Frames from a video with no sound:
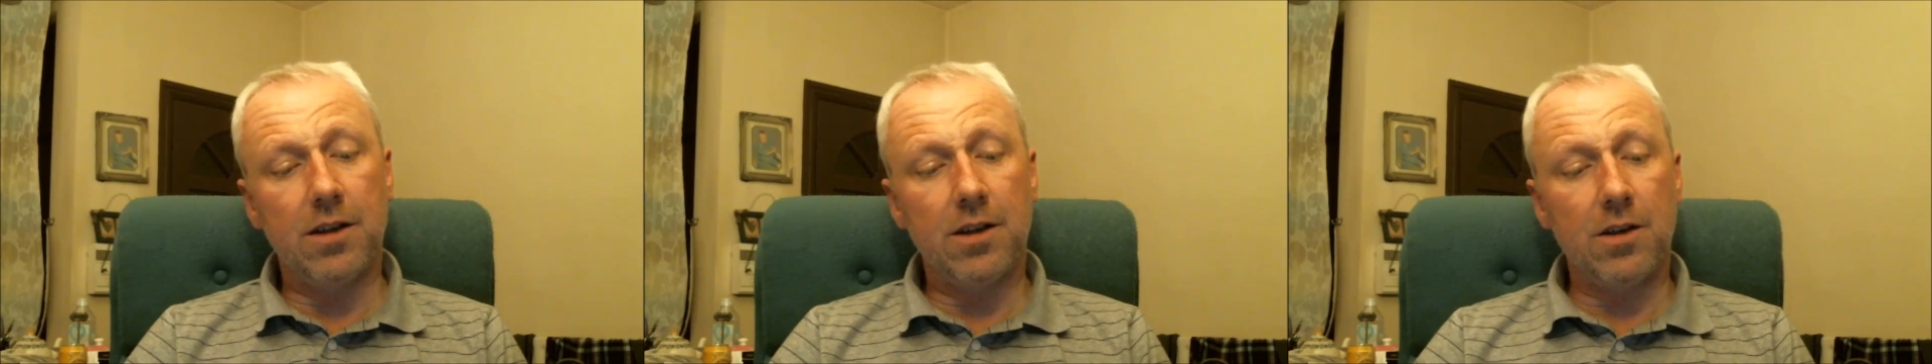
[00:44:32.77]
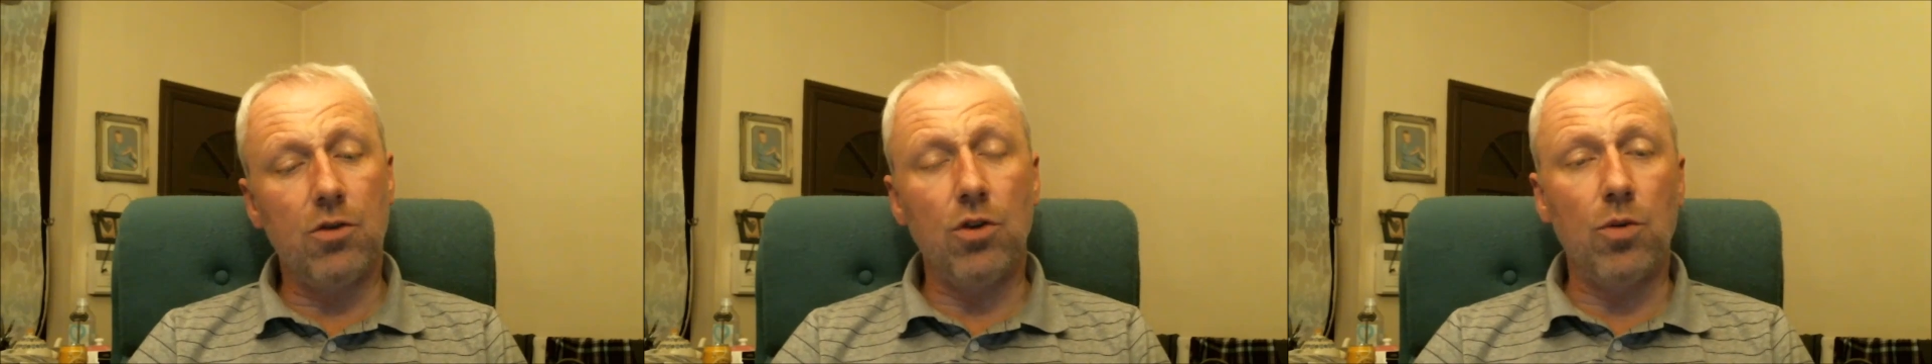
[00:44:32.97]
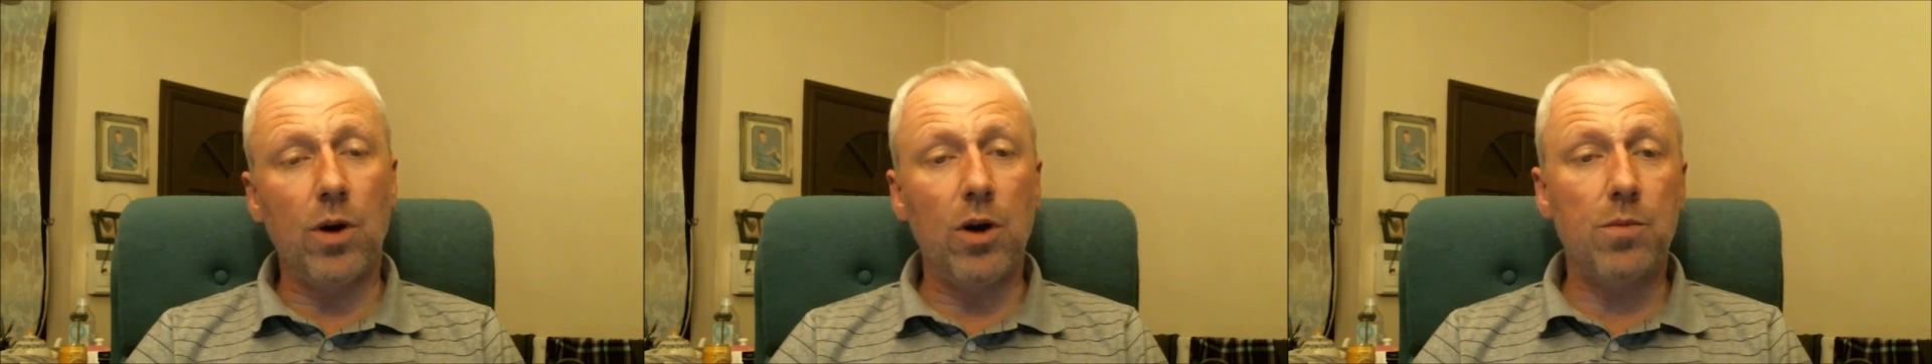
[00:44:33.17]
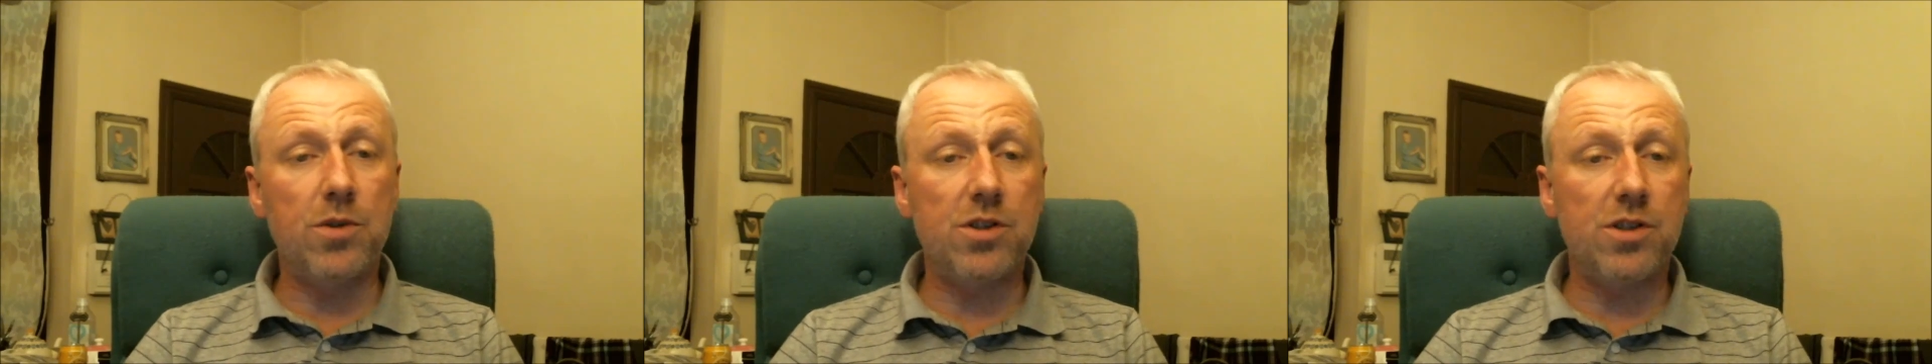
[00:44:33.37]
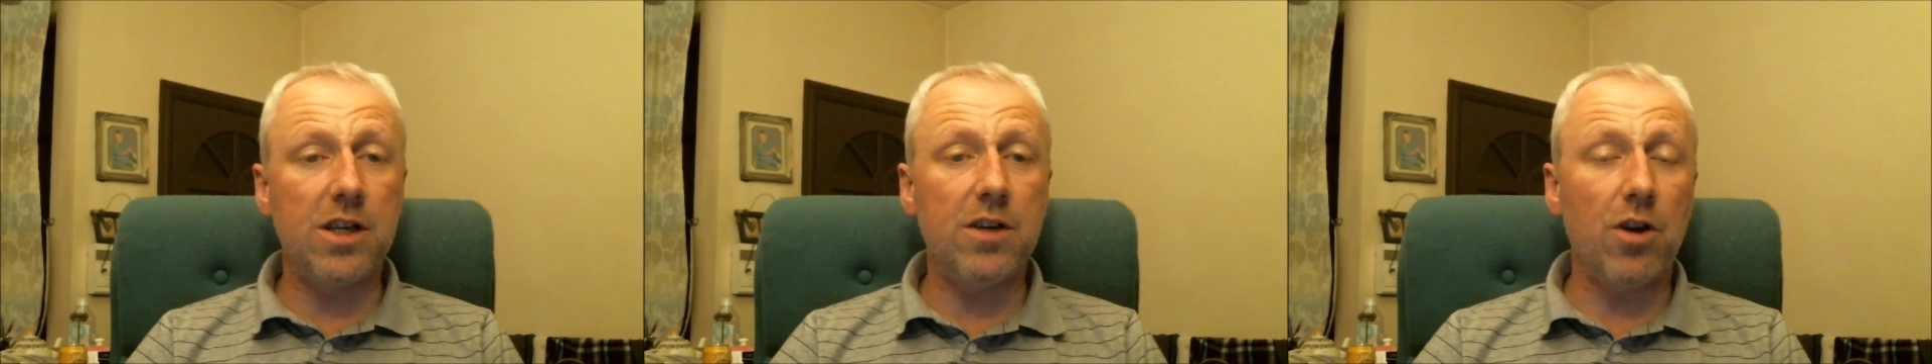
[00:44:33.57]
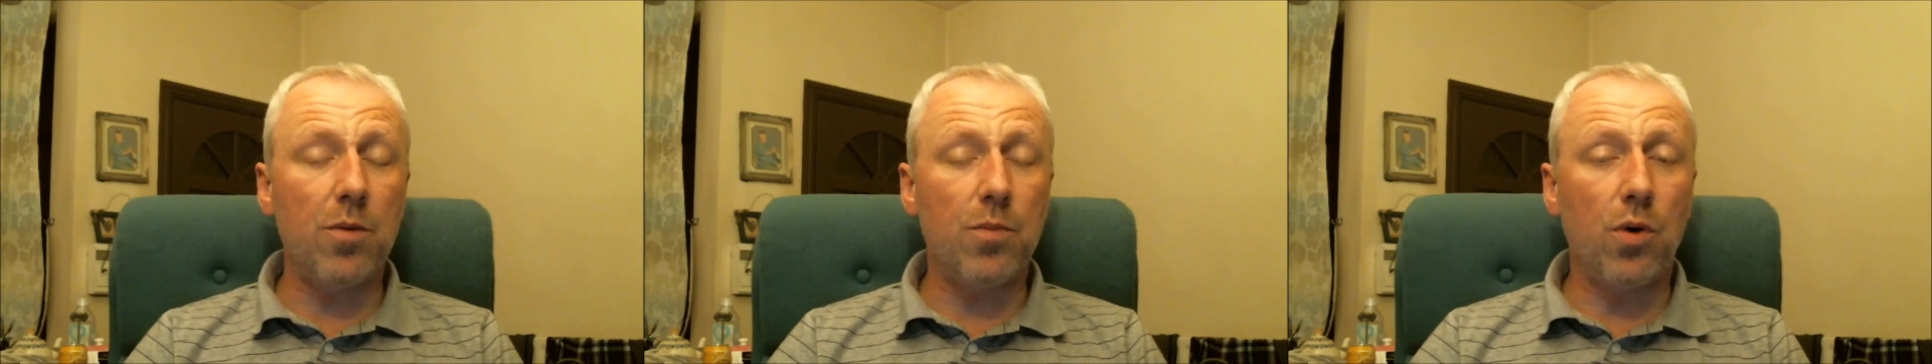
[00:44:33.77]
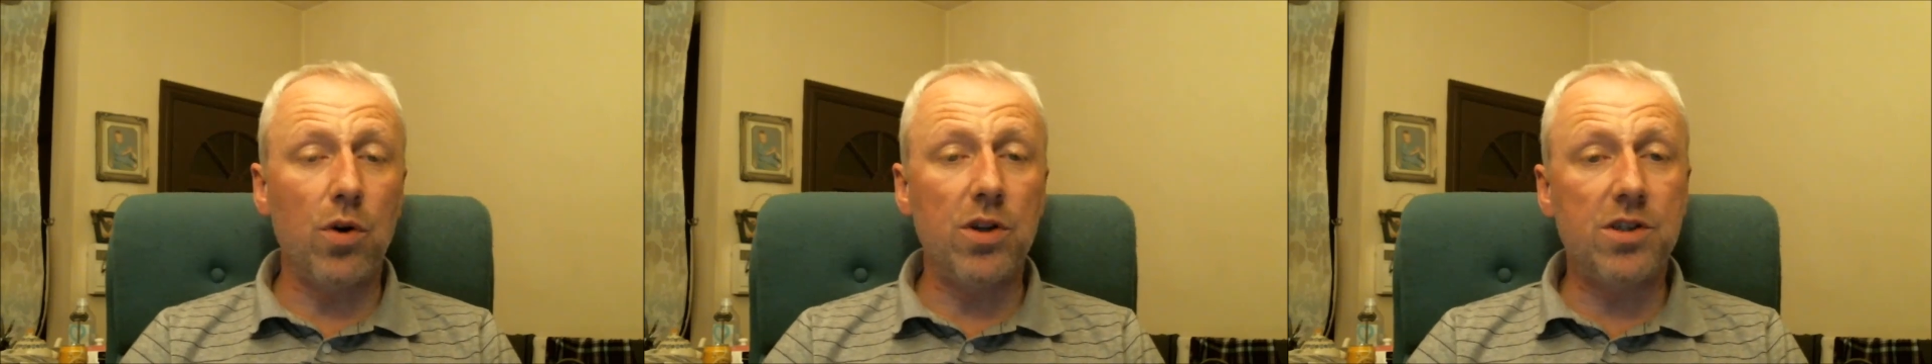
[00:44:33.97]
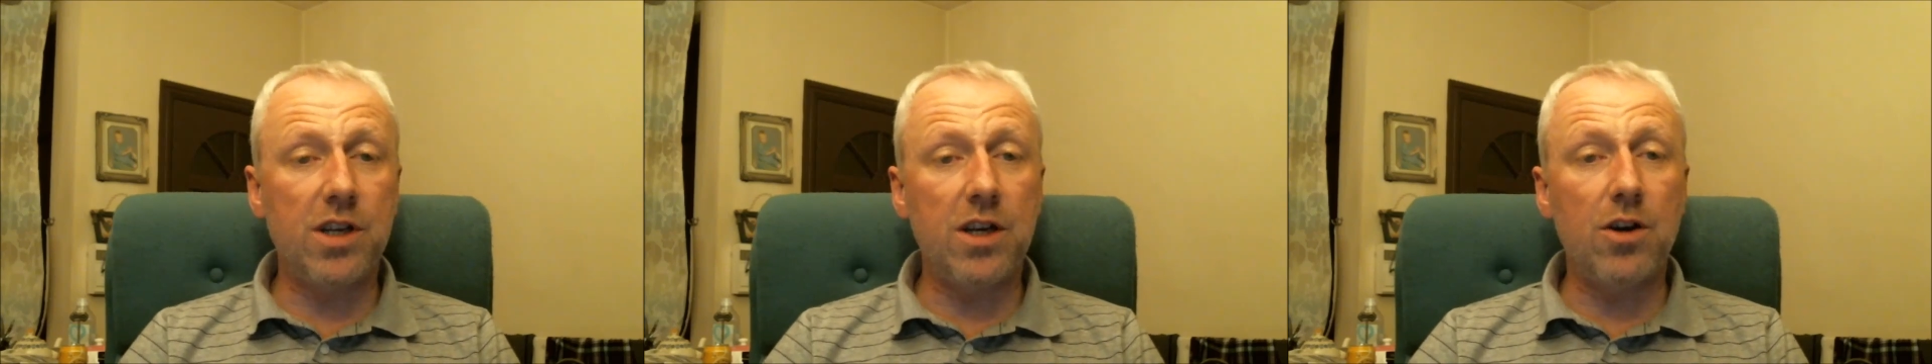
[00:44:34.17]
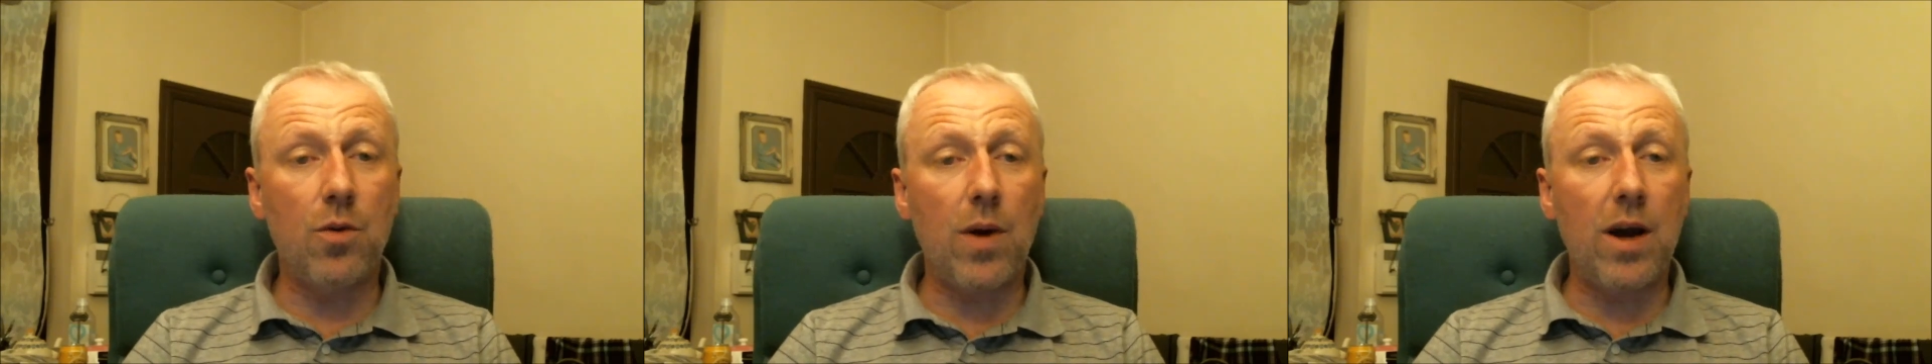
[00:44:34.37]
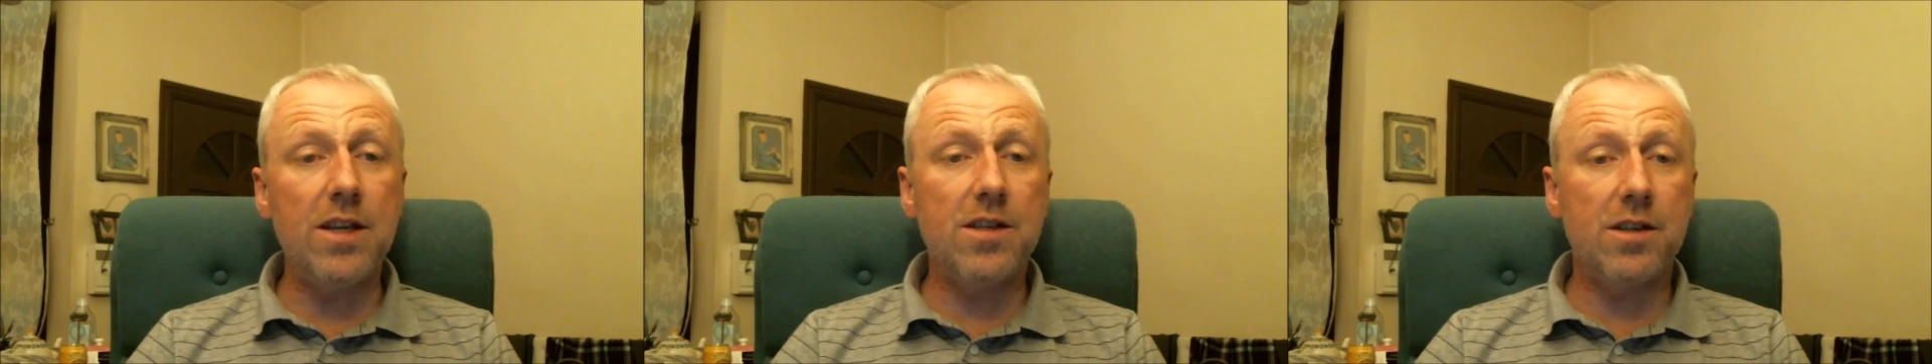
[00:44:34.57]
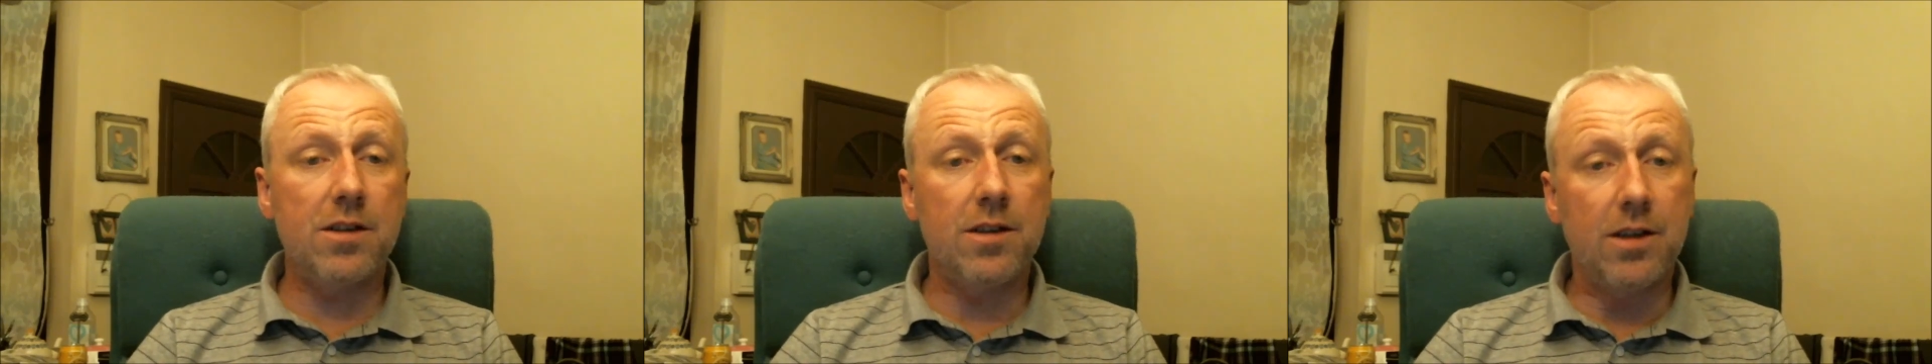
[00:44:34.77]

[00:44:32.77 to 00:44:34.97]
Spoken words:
all the way up to 0.08.